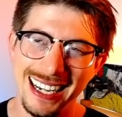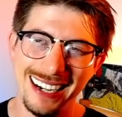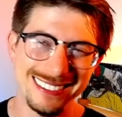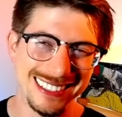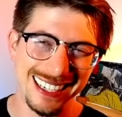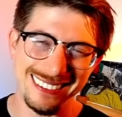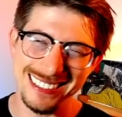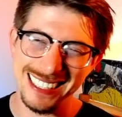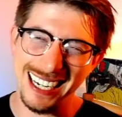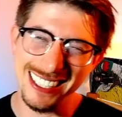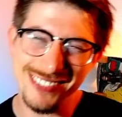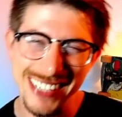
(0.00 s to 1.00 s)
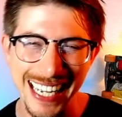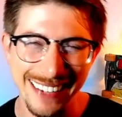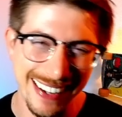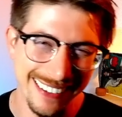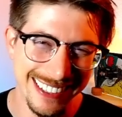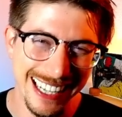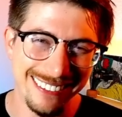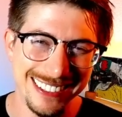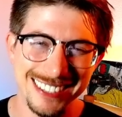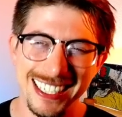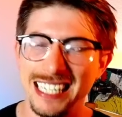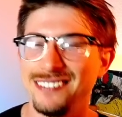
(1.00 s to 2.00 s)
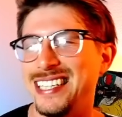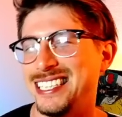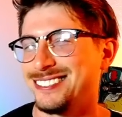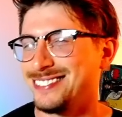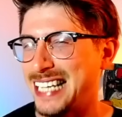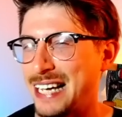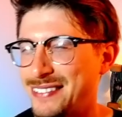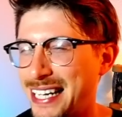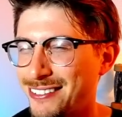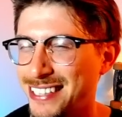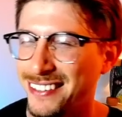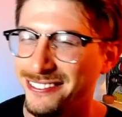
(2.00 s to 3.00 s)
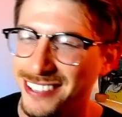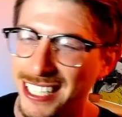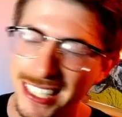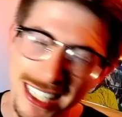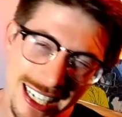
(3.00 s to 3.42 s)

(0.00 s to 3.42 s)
was pretty hyped after that one, so I had to make sure we kept that one up front.